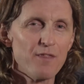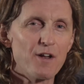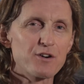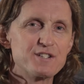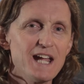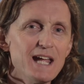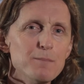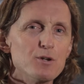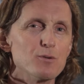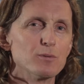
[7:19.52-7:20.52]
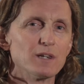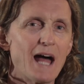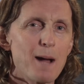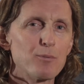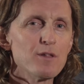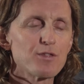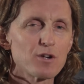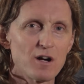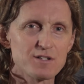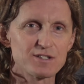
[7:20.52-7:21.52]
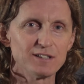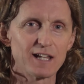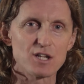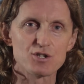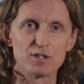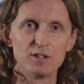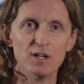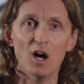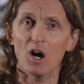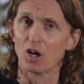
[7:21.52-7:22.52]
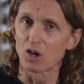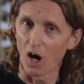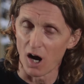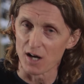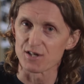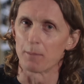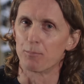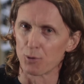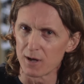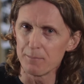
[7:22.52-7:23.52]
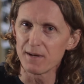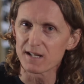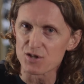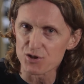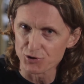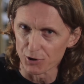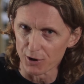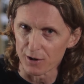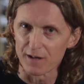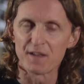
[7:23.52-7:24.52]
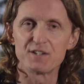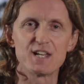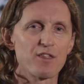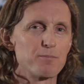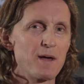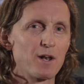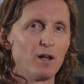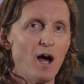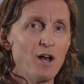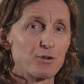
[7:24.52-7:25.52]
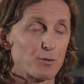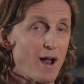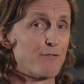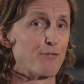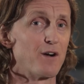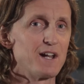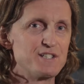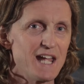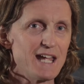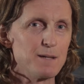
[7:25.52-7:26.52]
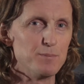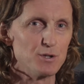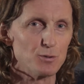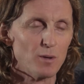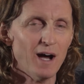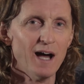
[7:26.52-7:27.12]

Their debut, Labyrinth Constellation, caused a pretty big stir in the death metal underground for a debut